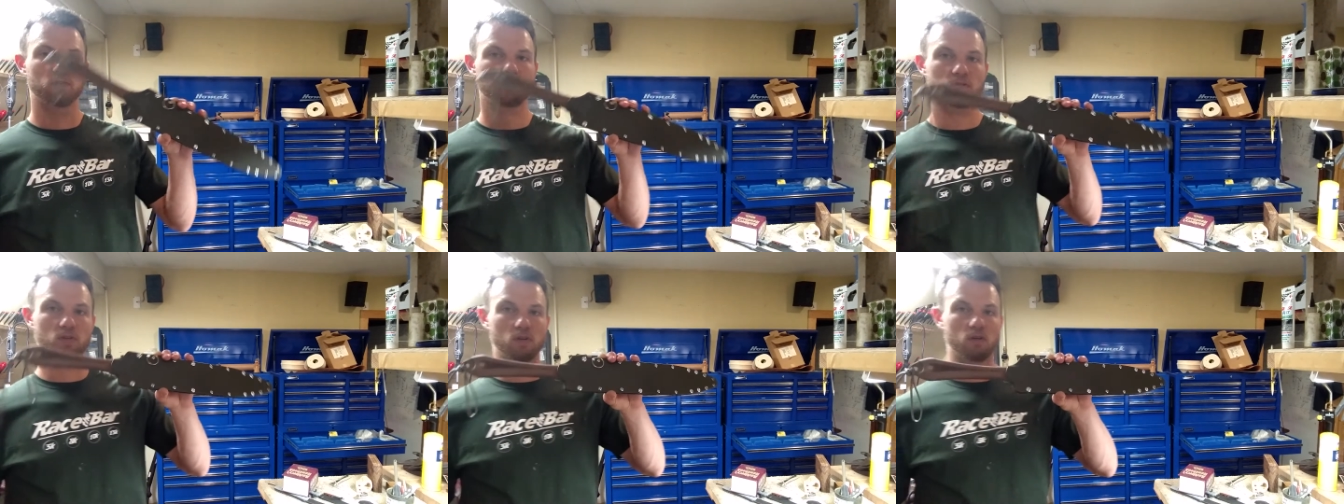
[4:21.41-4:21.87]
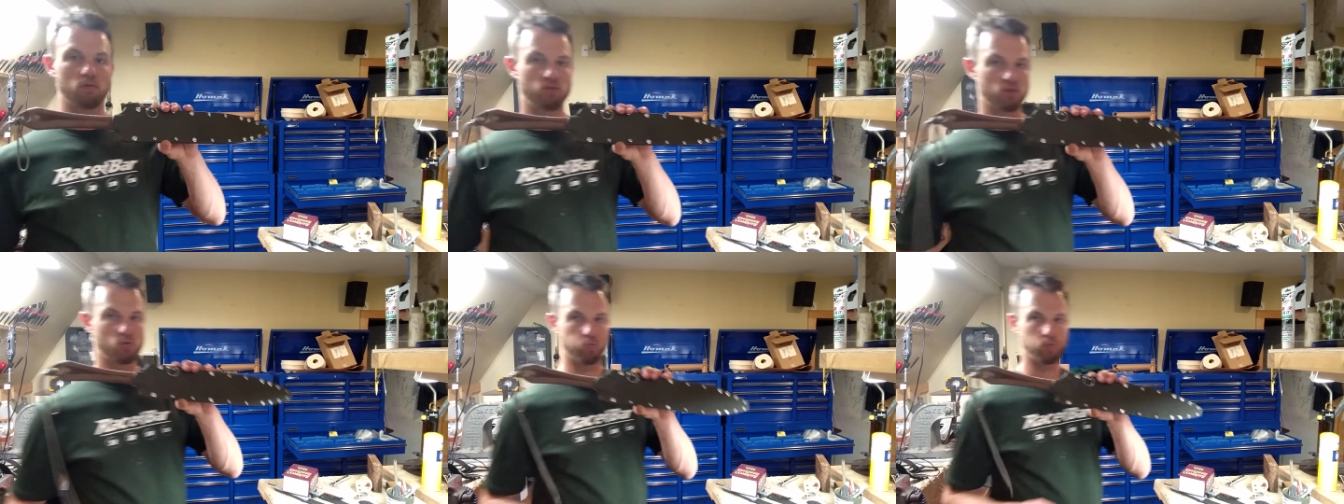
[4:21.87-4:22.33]
is
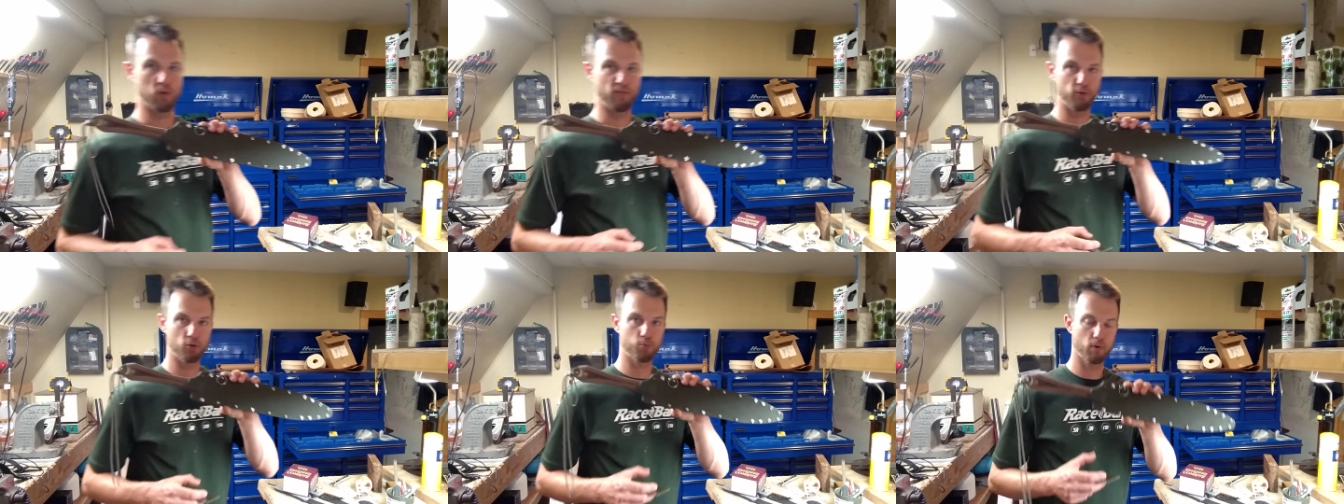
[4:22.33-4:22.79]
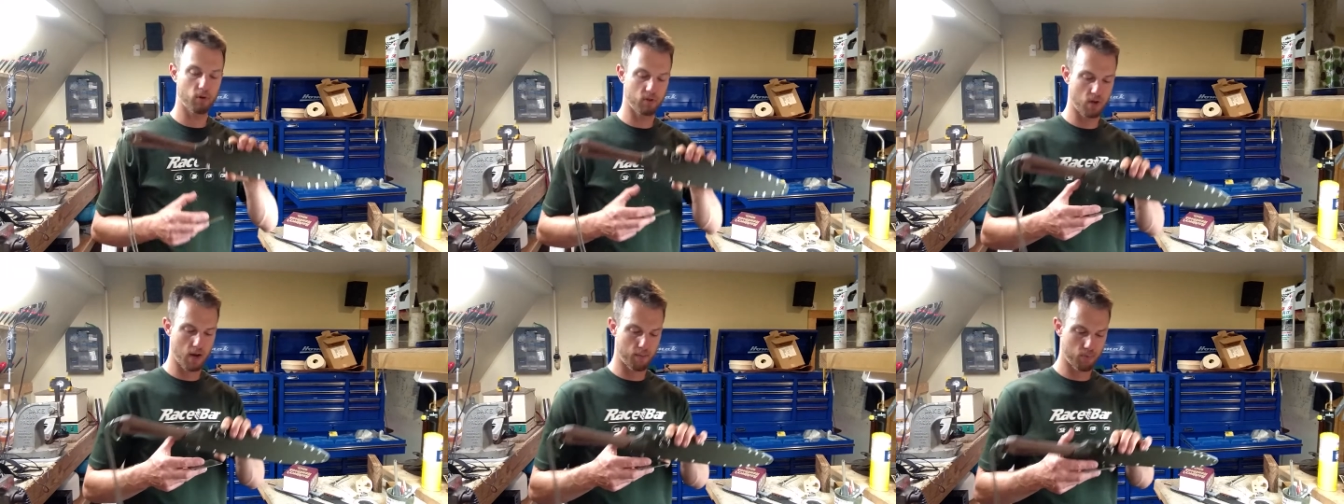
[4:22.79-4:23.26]
just the first
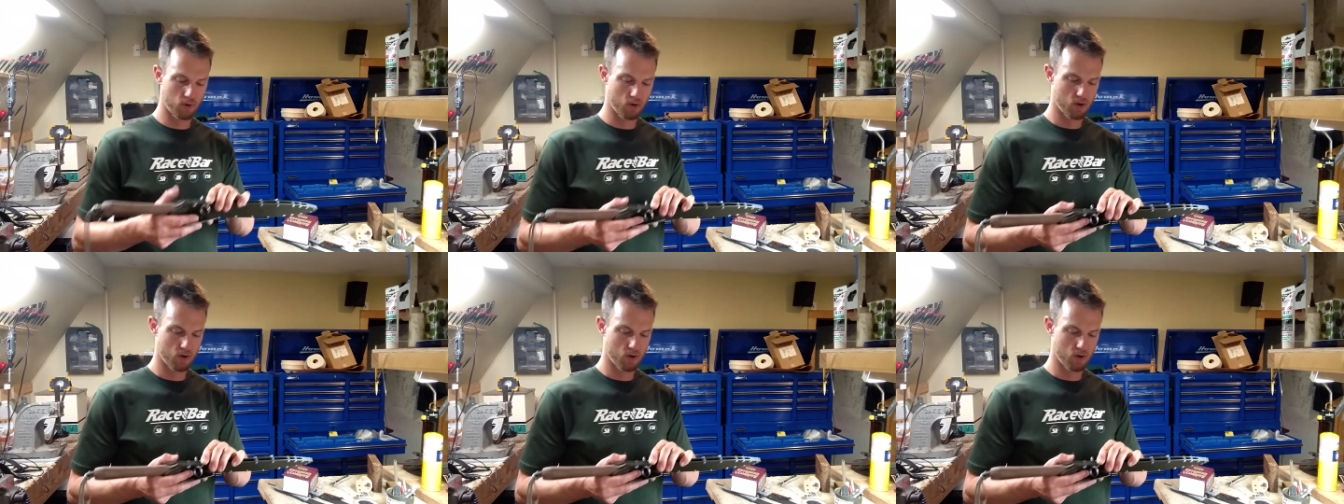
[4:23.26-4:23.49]
prototype,